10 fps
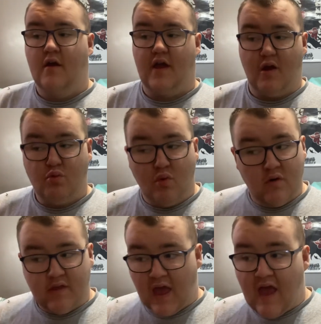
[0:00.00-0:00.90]
It
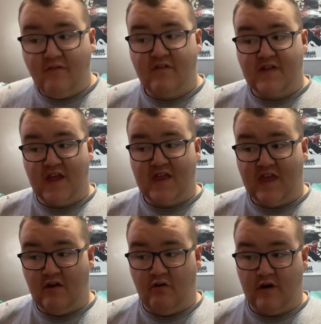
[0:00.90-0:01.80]
ruins everything
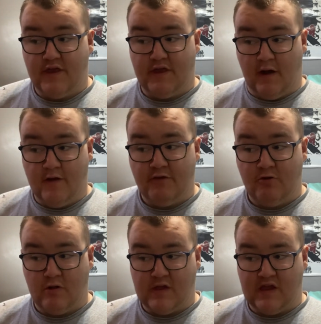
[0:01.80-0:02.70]
Diggle has done
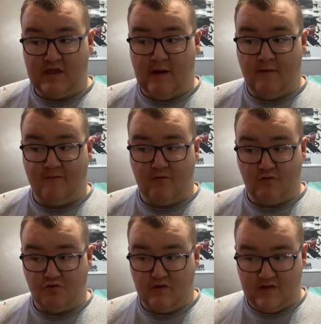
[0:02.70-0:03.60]
throughout the entire first
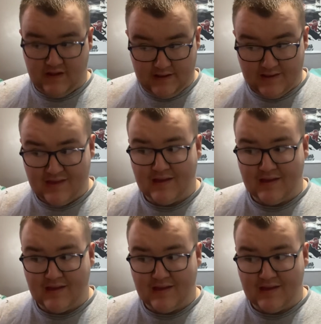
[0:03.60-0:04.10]
3 seasons.